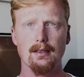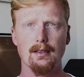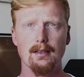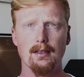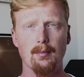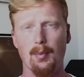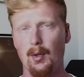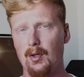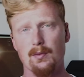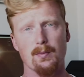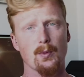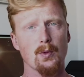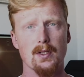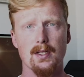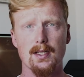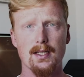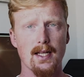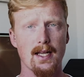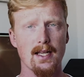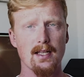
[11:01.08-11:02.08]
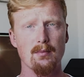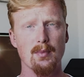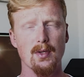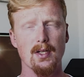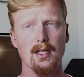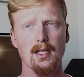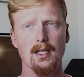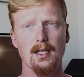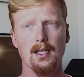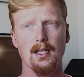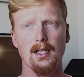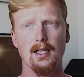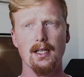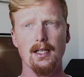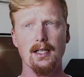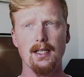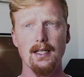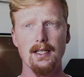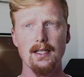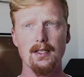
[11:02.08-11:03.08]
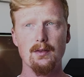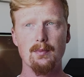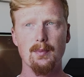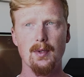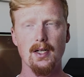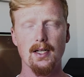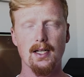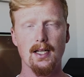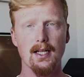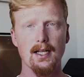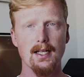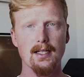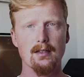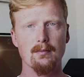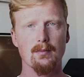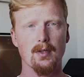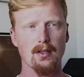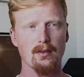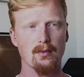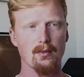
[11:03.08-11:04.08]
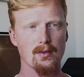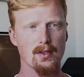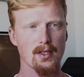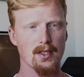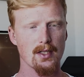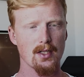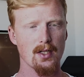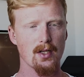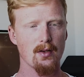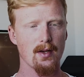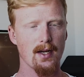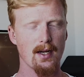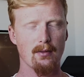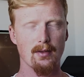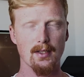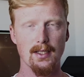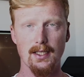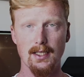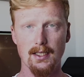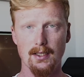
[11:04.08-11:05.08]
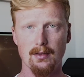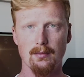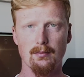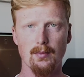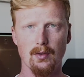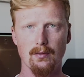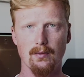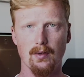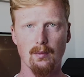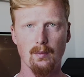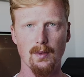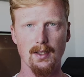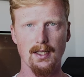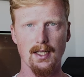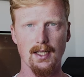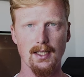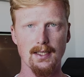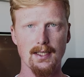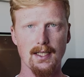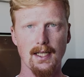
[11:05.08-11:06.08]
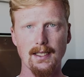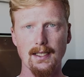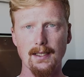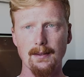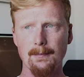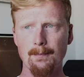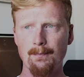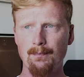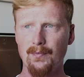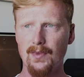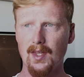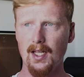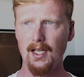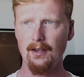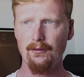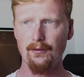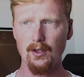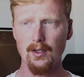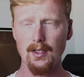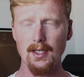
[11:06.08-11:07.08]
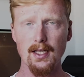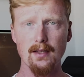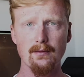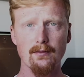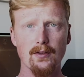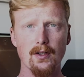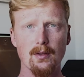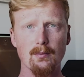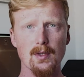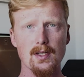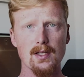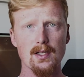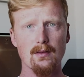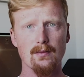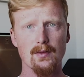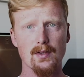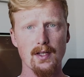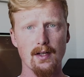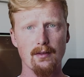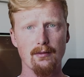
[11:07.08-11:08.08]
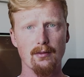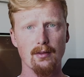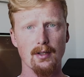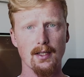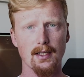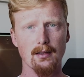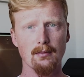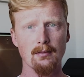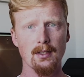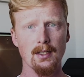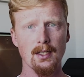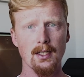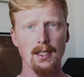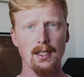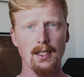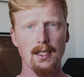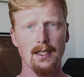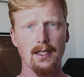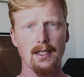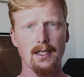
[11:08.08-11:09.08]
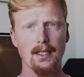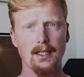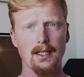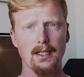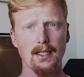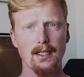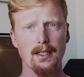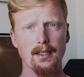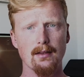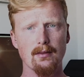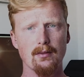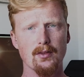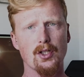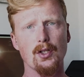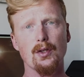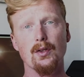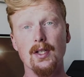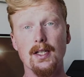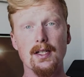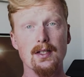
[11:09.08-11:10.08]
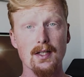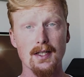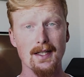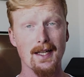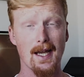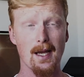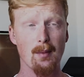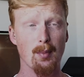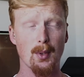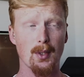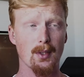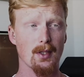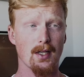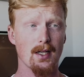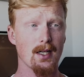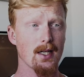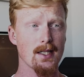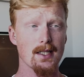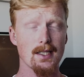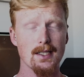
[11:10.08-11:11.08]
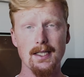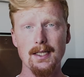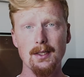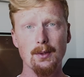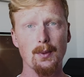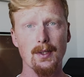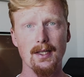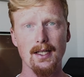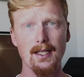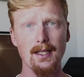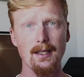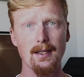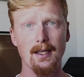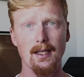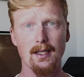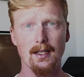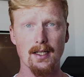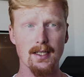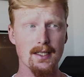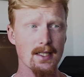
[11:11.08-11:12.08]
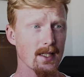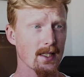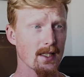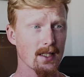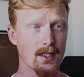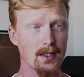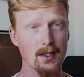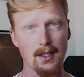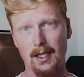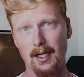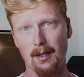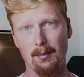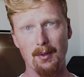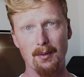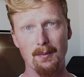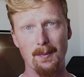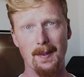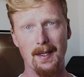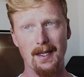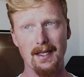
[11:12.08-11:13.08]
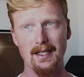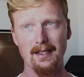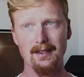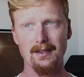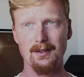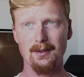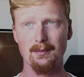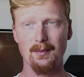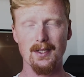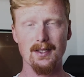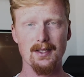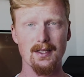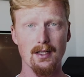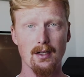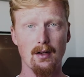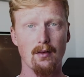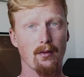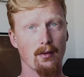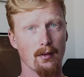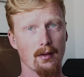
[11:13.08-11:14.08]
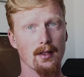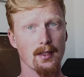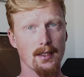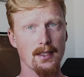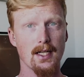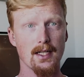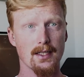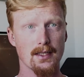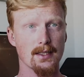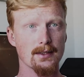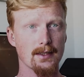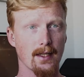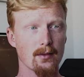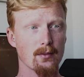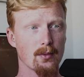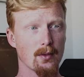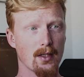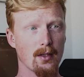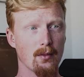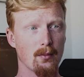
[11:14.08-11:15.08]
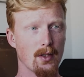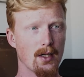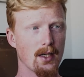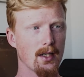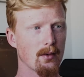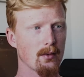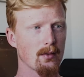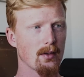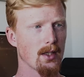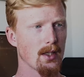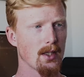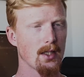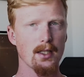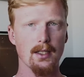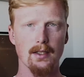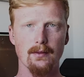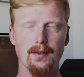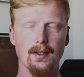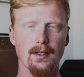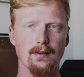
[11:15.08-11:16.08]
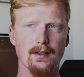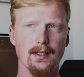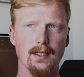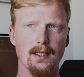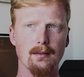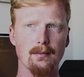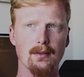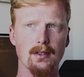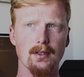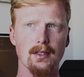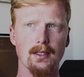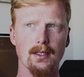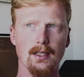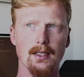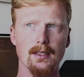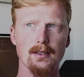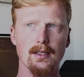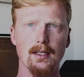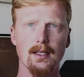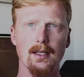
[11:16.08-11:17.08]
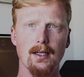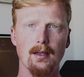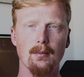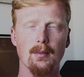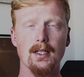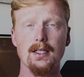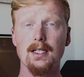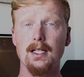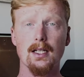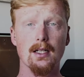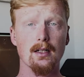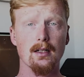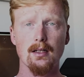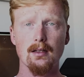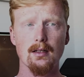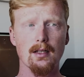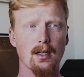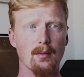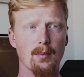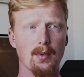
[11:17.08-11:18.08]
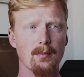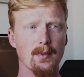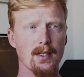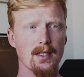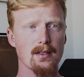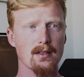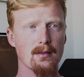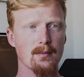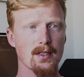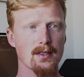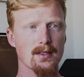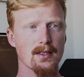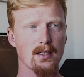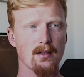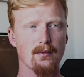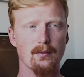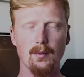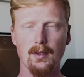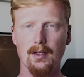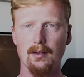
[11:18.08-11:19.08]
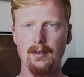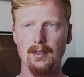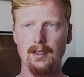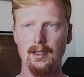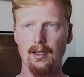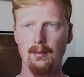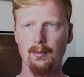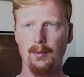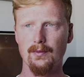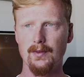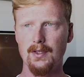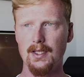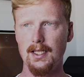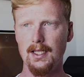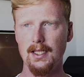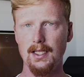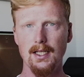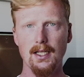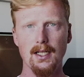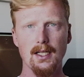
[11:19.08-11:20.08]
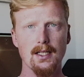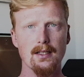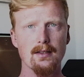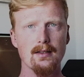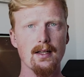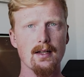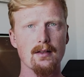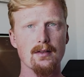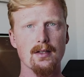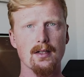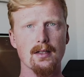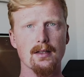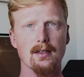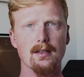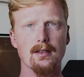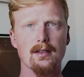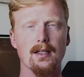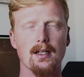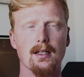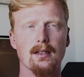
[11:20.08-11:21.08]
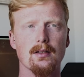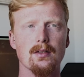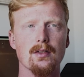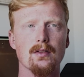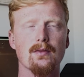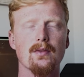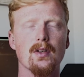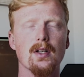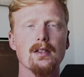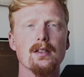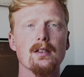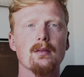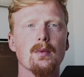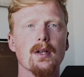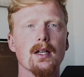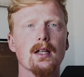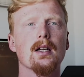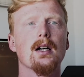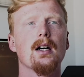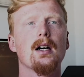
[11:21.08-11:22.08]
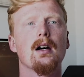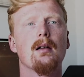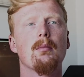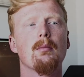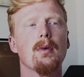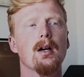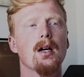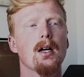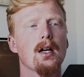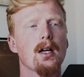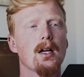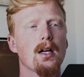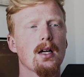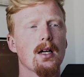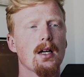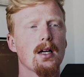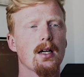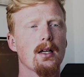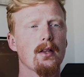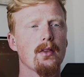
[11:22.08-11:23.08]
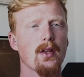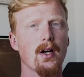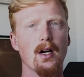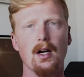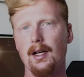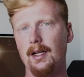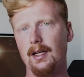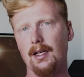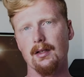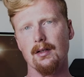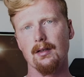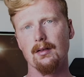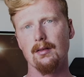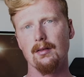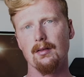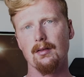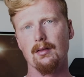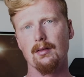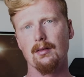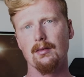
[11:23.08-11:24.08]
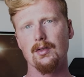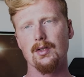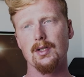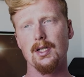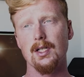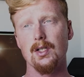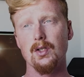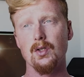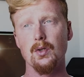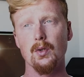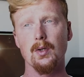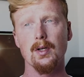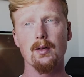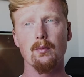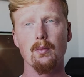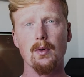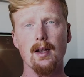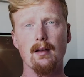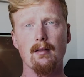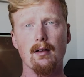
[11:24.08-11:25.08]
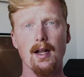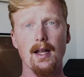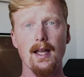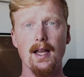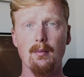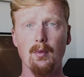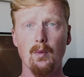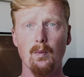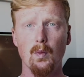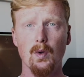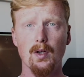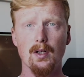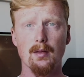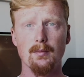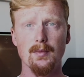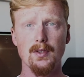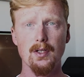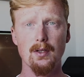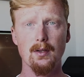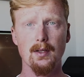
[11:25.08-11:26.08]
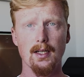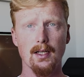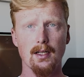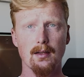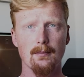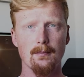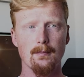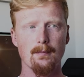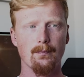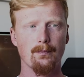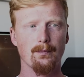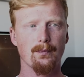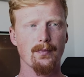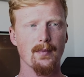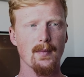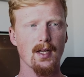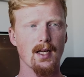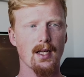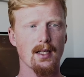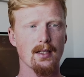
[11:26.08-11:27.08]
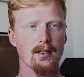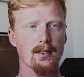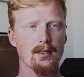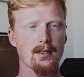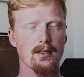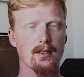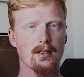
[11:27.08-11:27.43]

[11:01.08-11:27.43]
impossible to say, but at least by collecting my thoughts, I know how I need to move on with that day. If I then find myself suffering, 2 things either happen. I either deal with it, I take another couple of minutes to myself, and the day takes quite a while if you have to keep doing this. I take another couple of minutes to myself, whether it's a cup of tea, sit outside in the sun, just find somewhere calm that I can just enjoy where I am and what I'm doing and